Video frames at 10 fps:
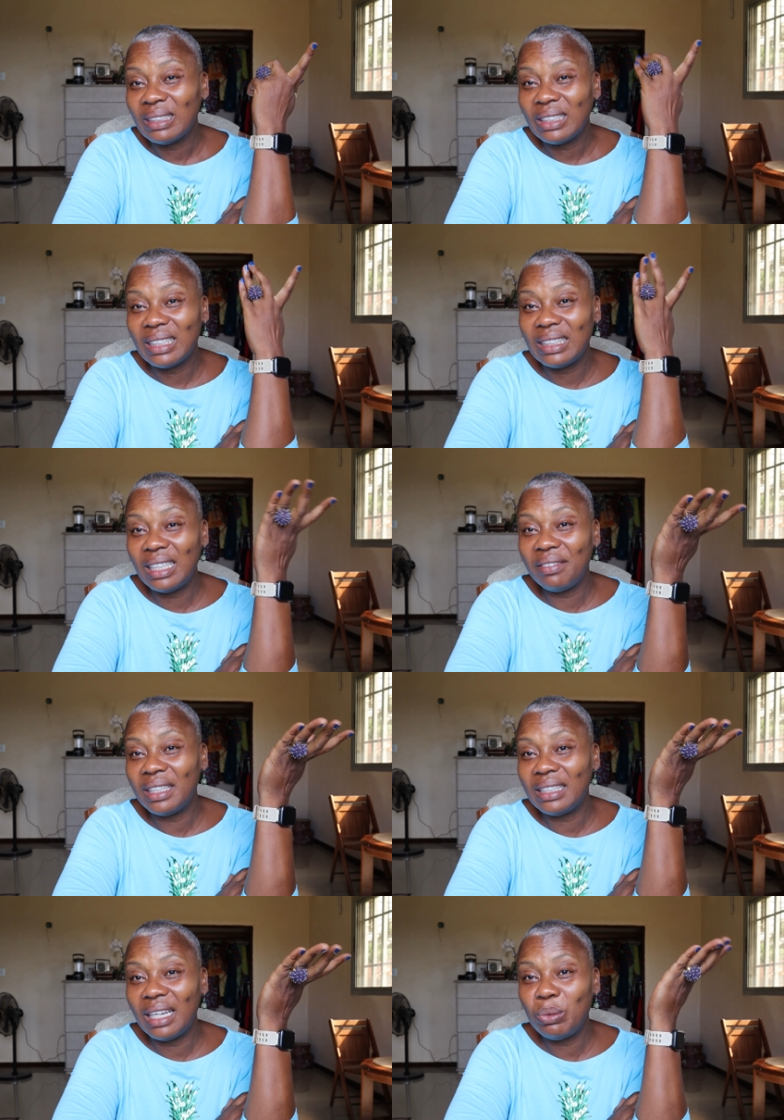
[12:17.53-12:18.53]
Because
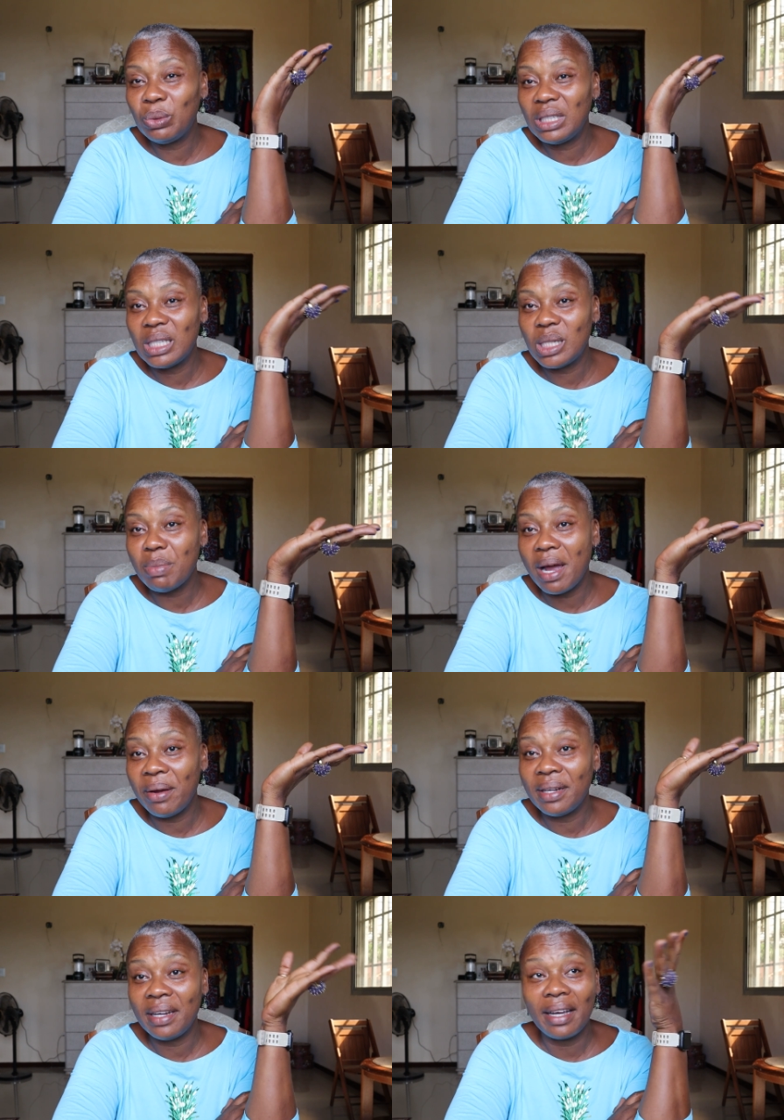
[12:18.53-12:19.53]
David is there who's
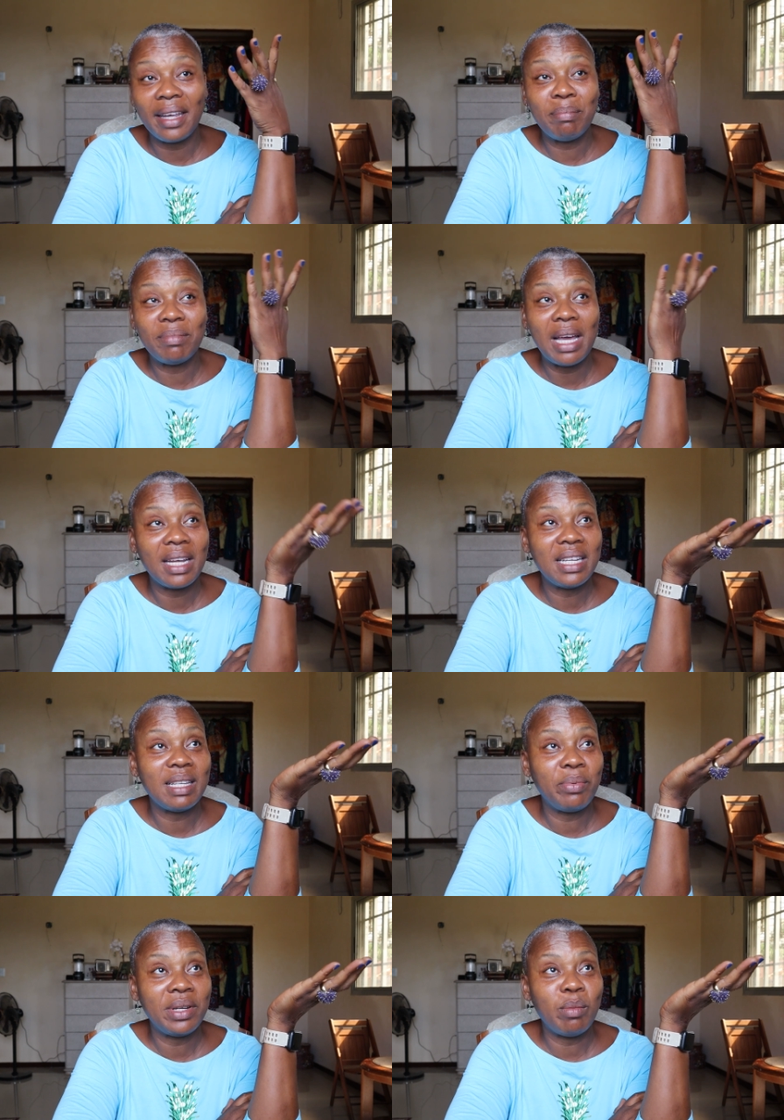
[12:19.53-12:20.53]
inspired and I can't, I can't
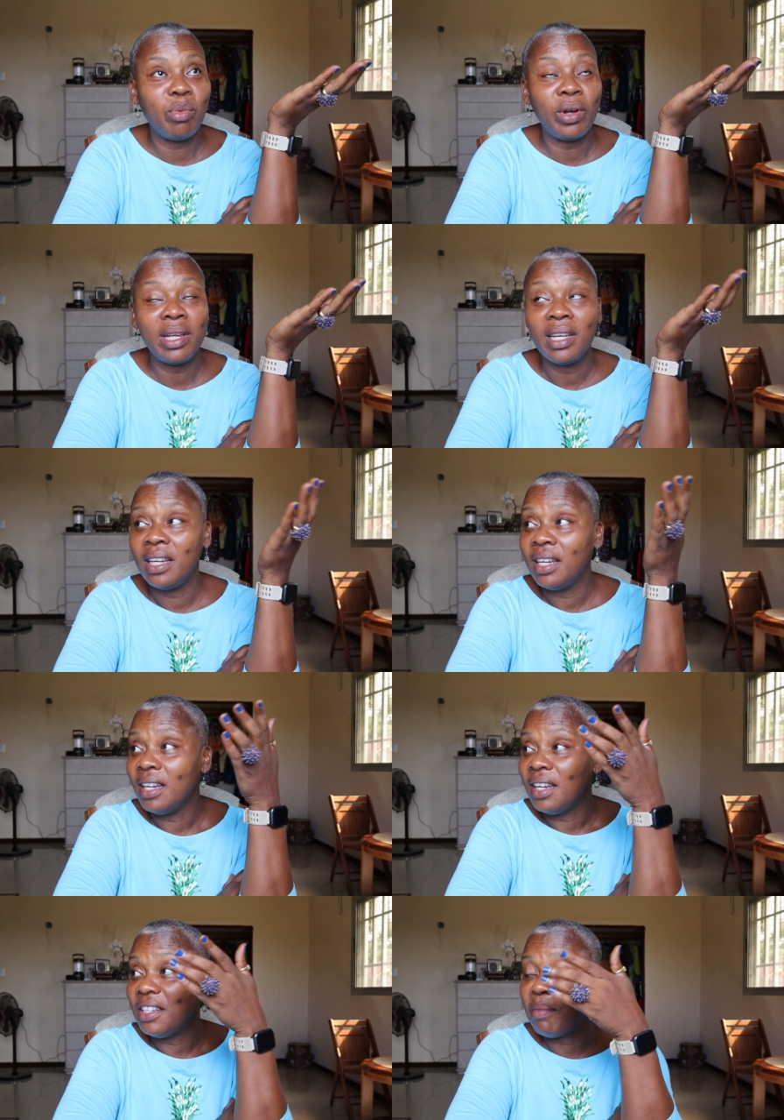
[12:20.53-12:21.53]
disappoint the boy.
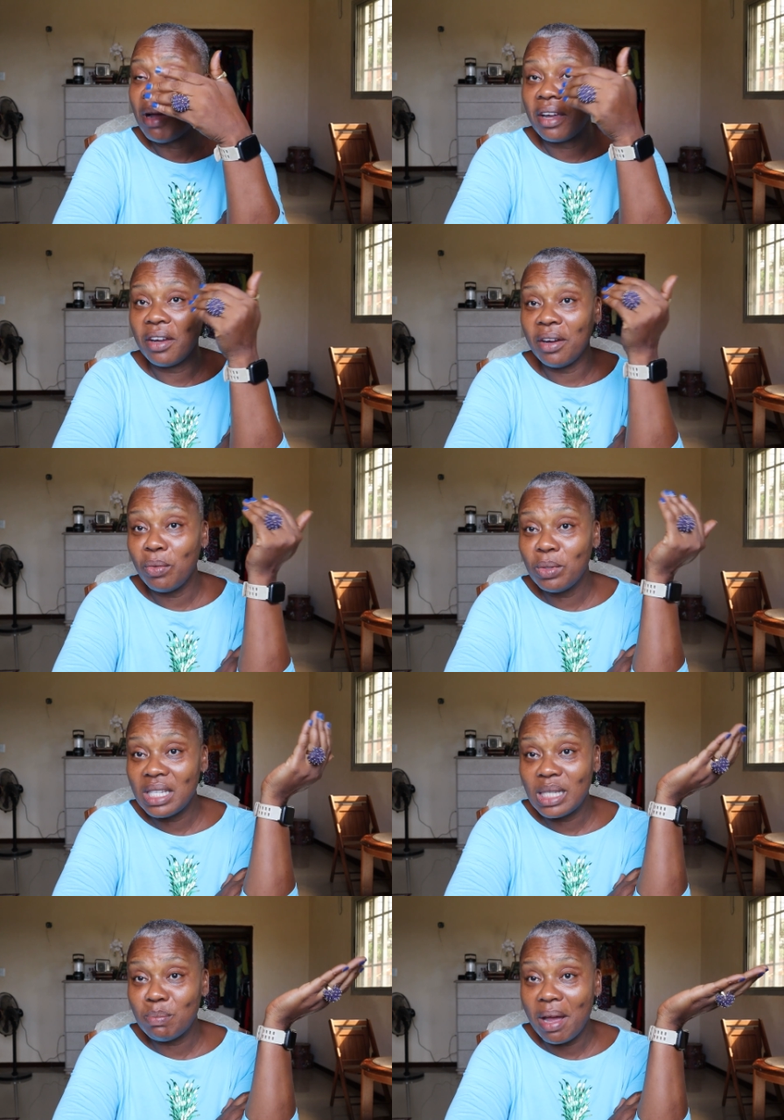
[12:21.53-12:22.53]
Then my girl who's
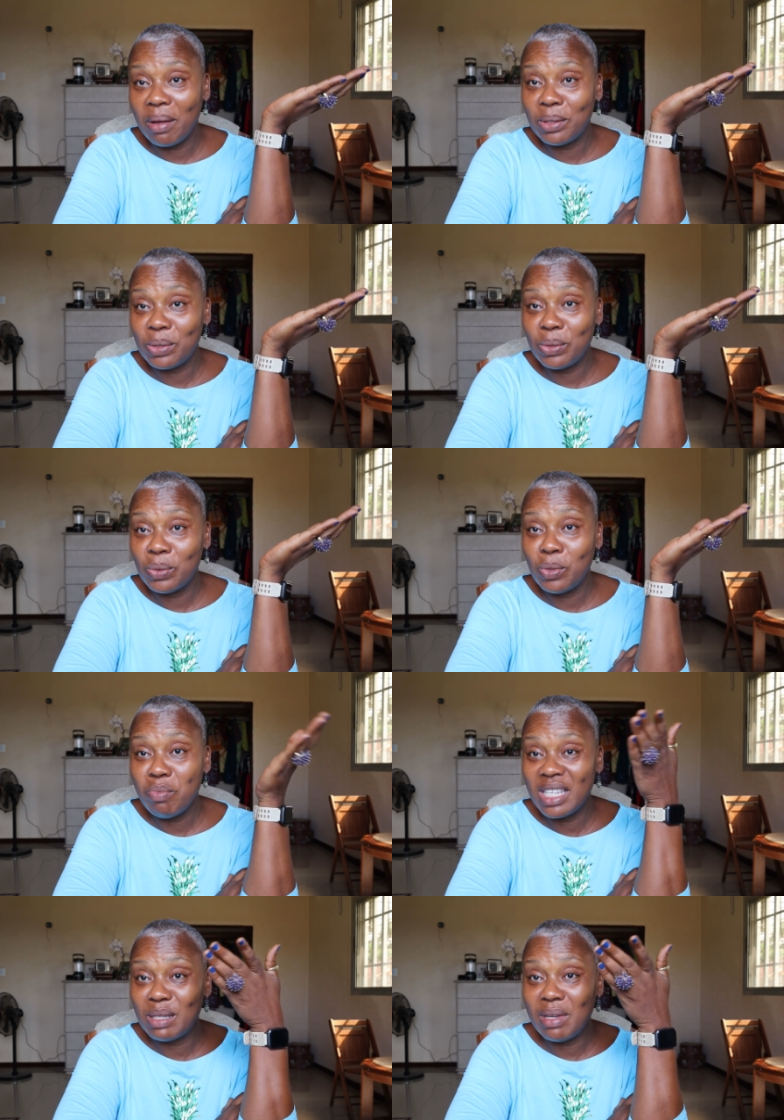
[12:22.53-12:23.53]
inspired too, who
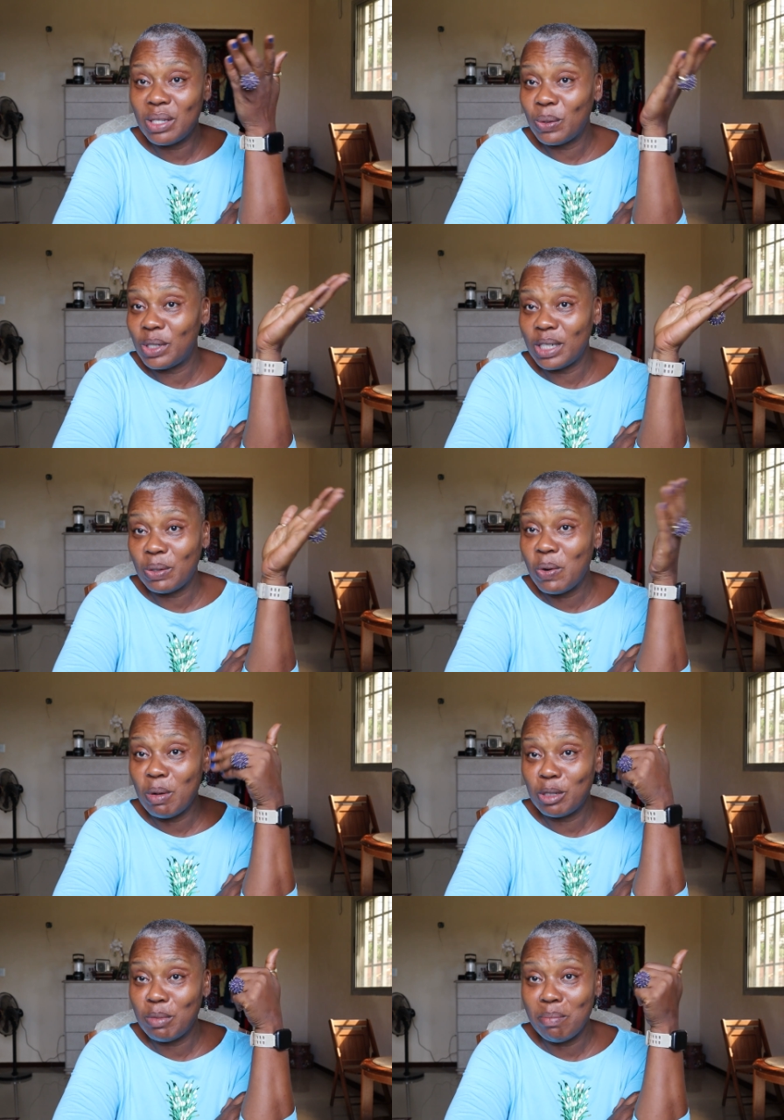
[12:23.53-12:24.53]
missed me, so she
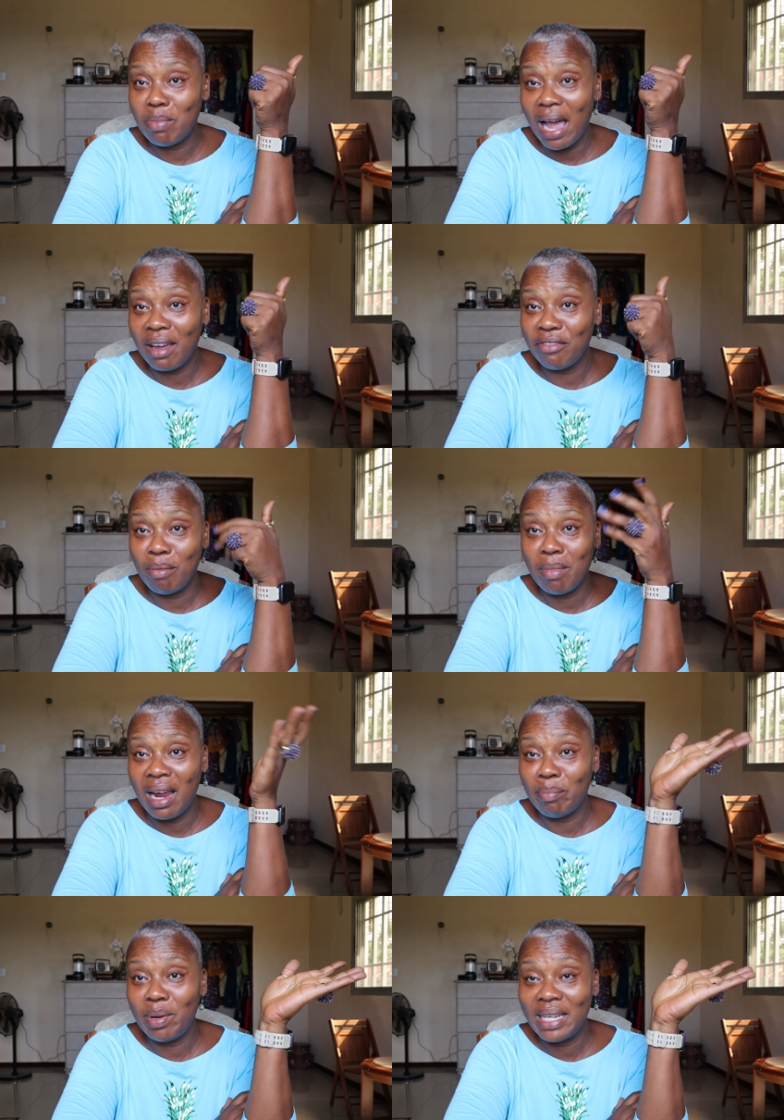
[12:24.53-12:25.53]
calls me back from
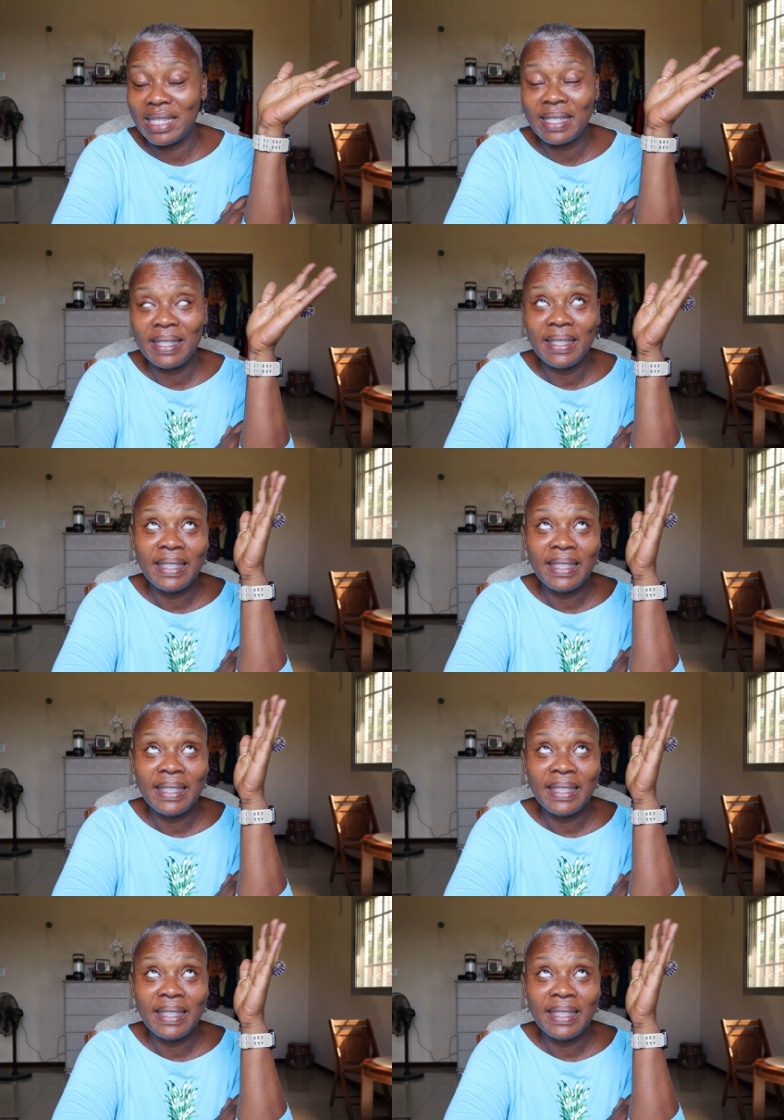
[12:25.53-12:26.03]
my place.